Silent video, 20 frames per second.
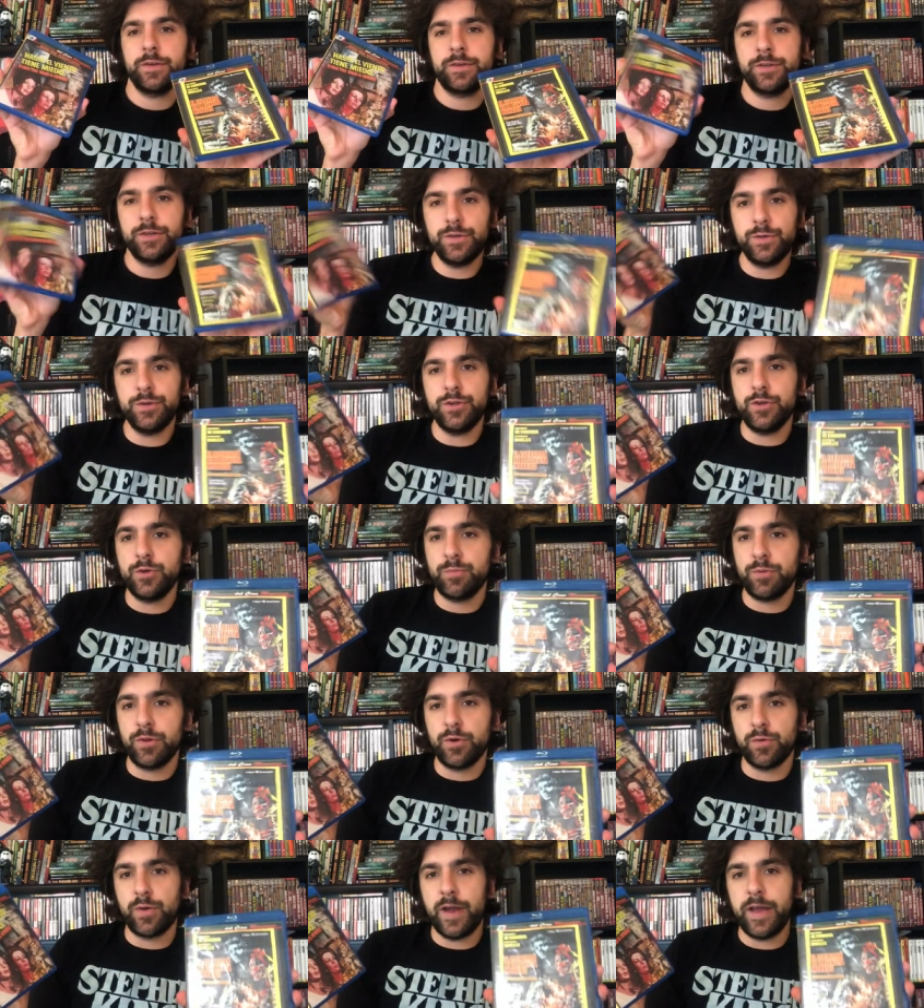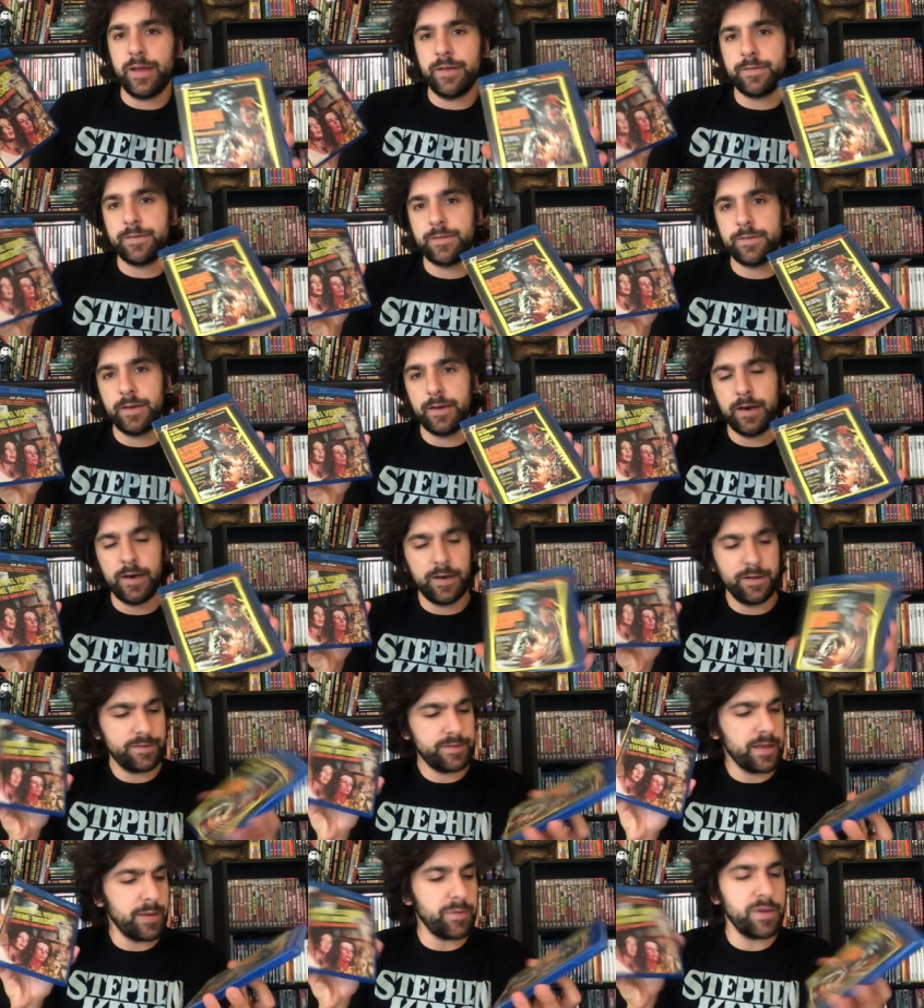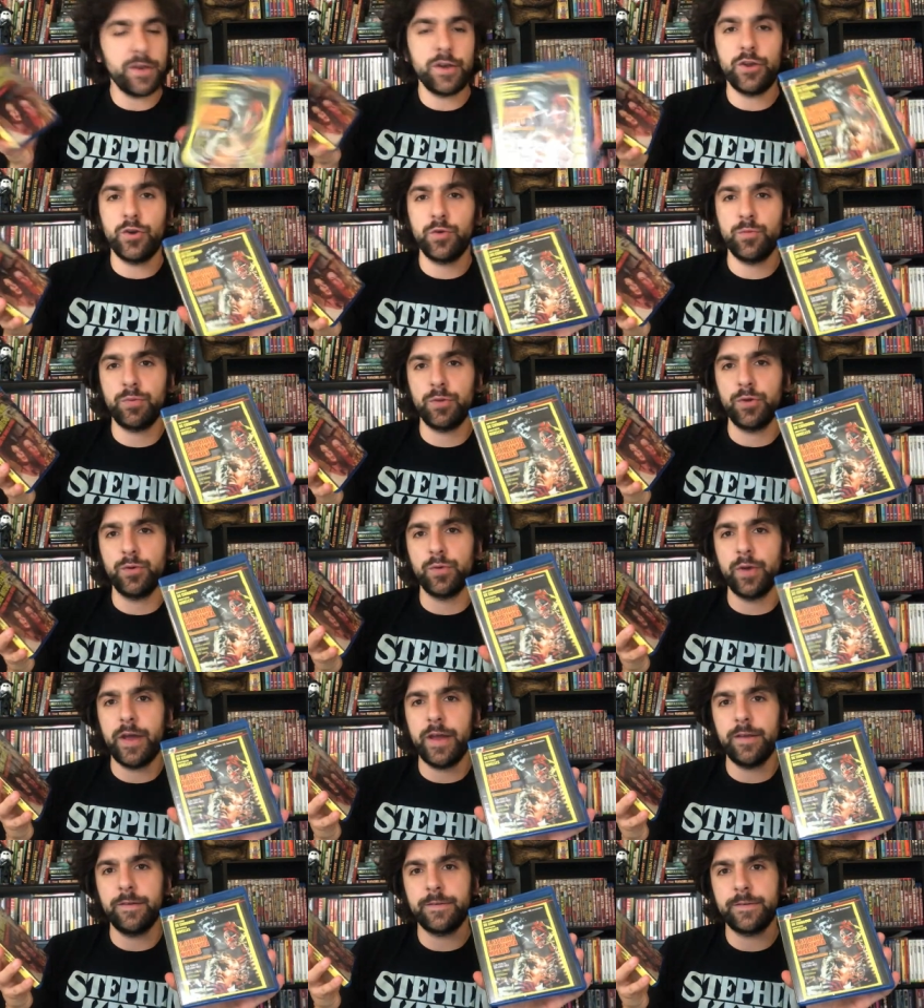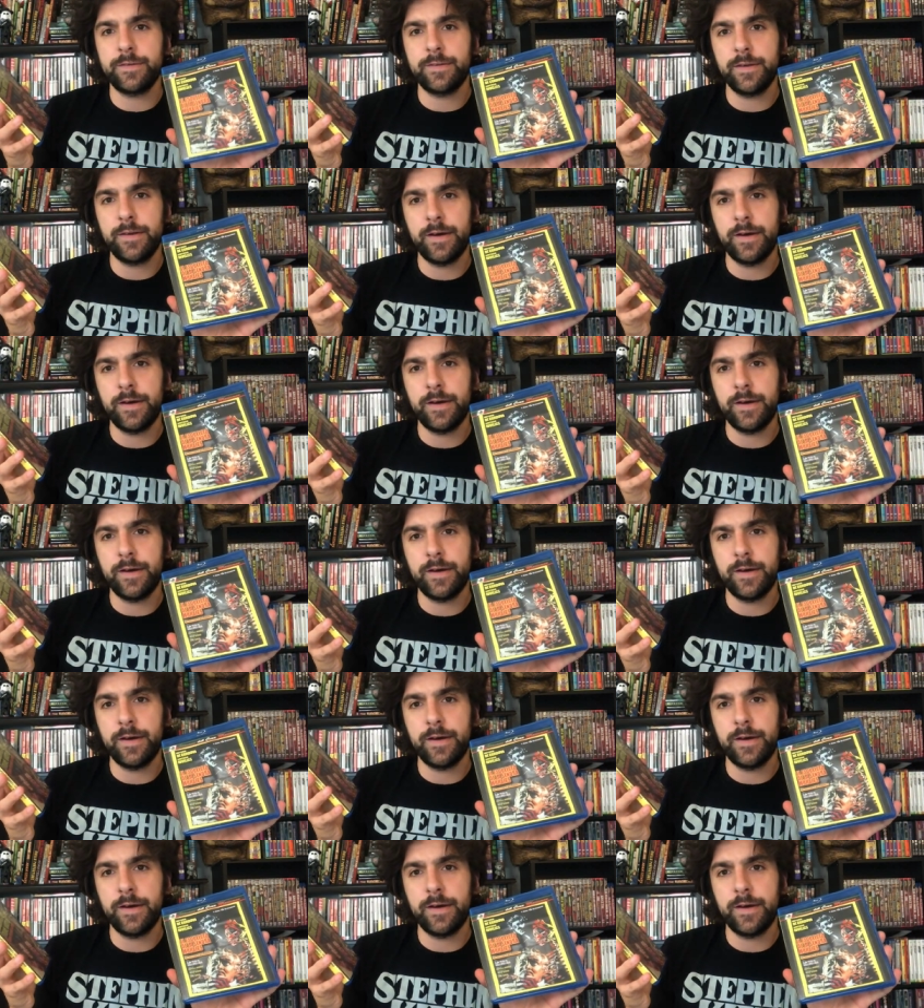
two new Blu-rays, uh, semi-new Blu-rays